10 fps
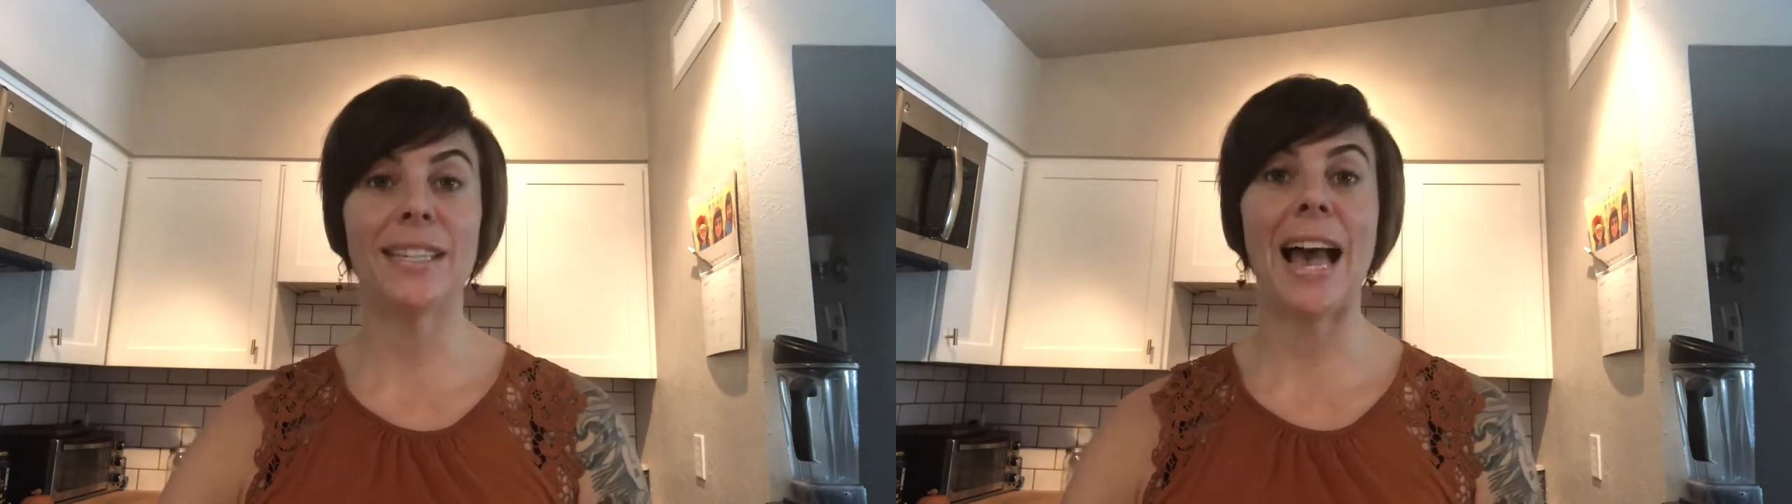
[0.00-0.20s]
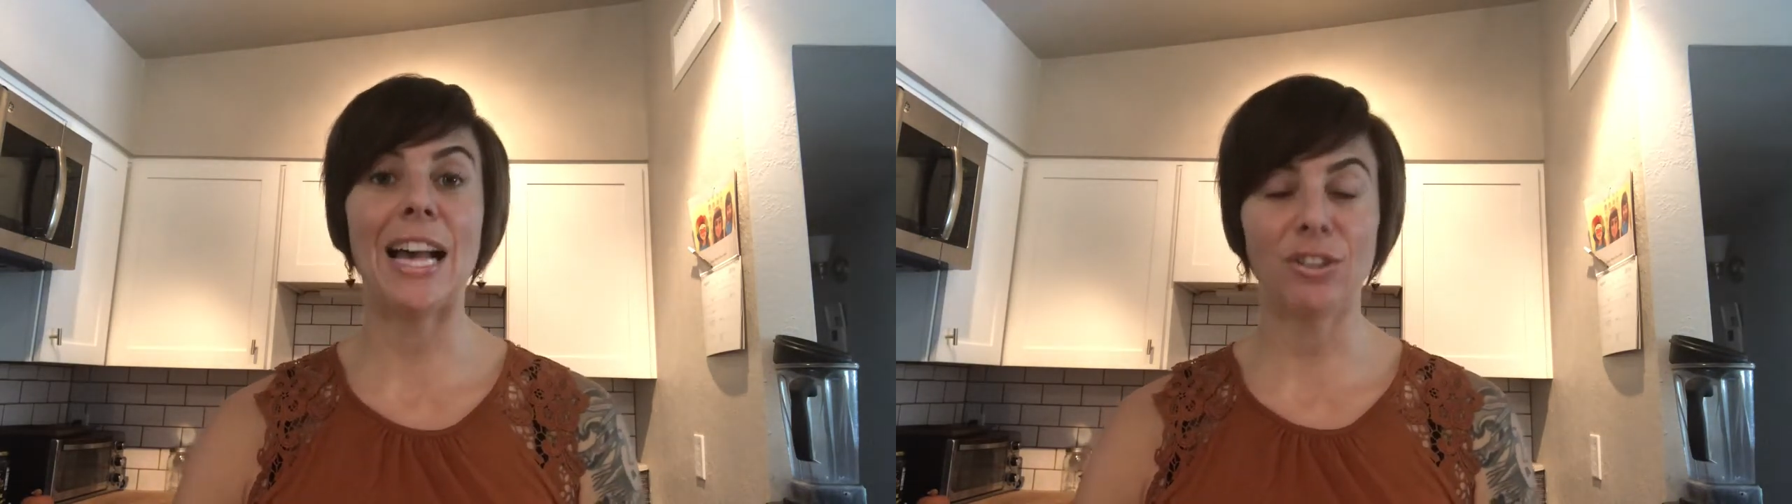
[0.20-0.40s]

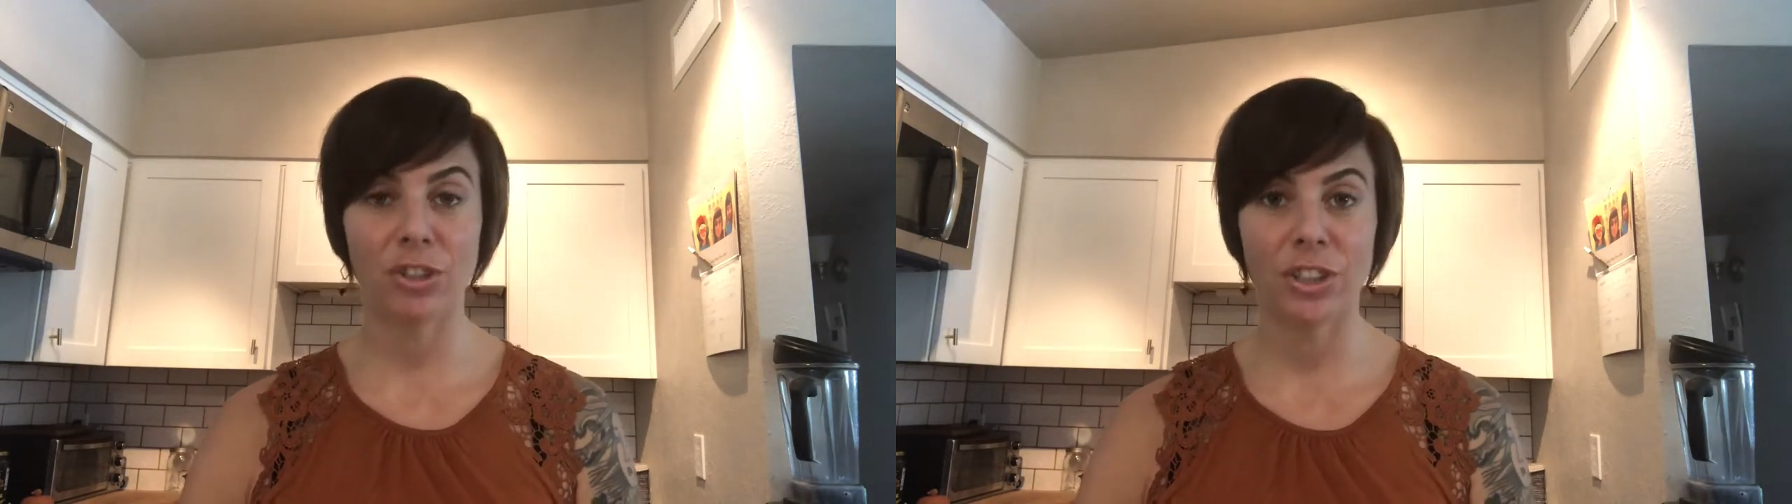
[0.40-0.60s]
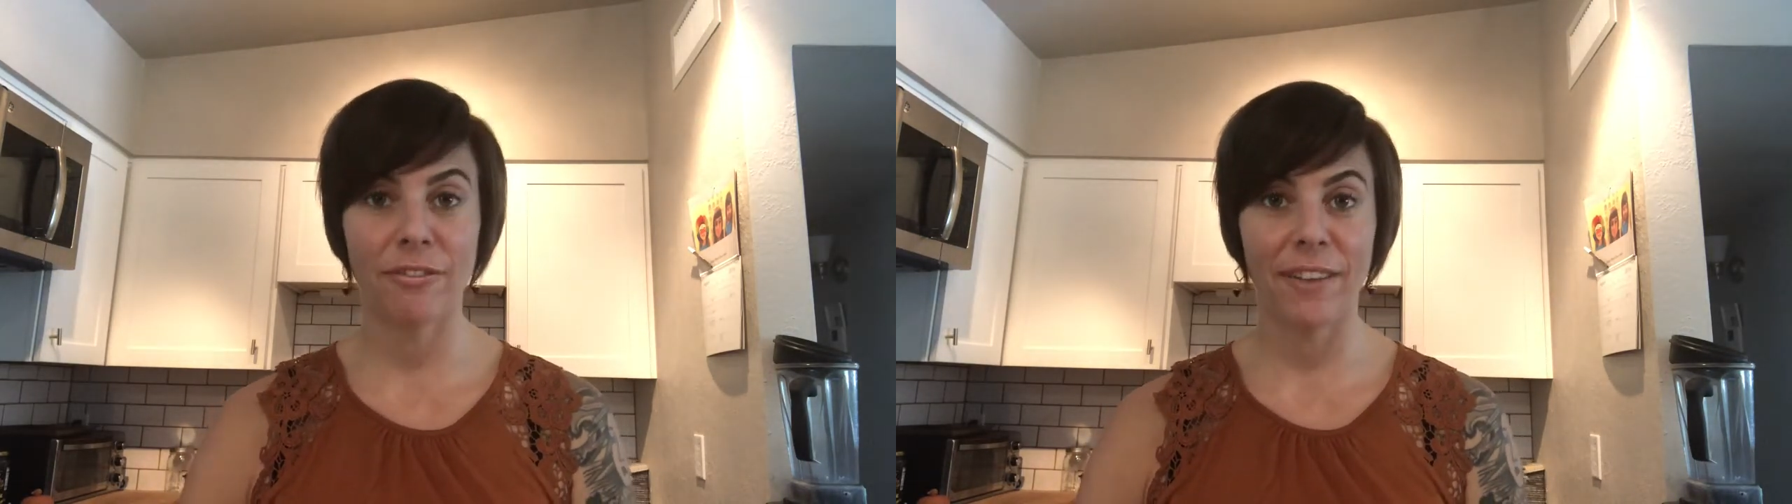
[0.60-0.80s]
the
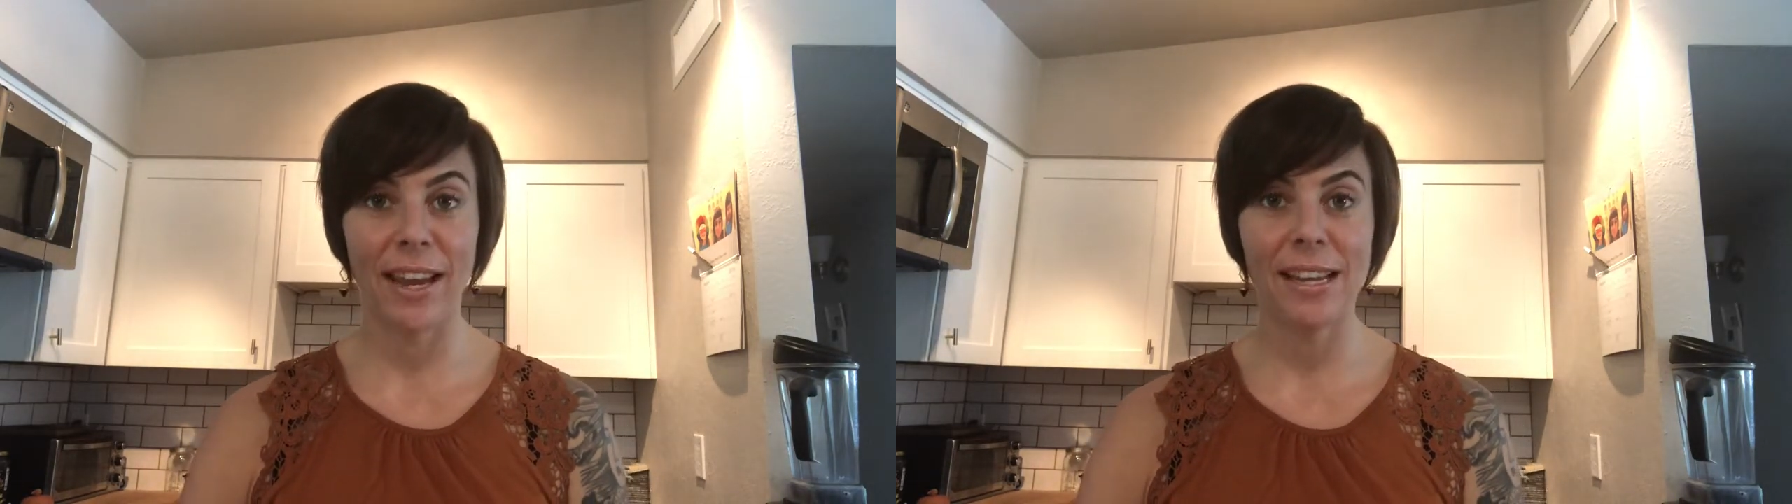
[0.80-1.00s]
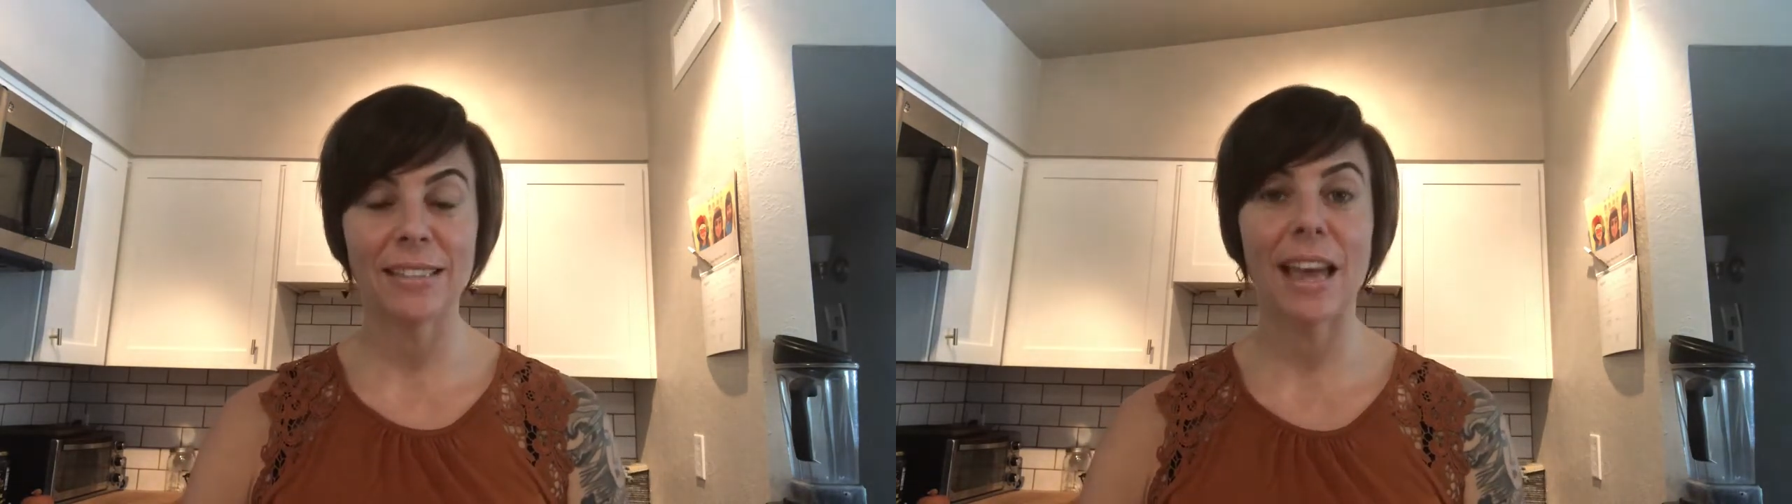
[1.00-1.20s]
estrogen phase,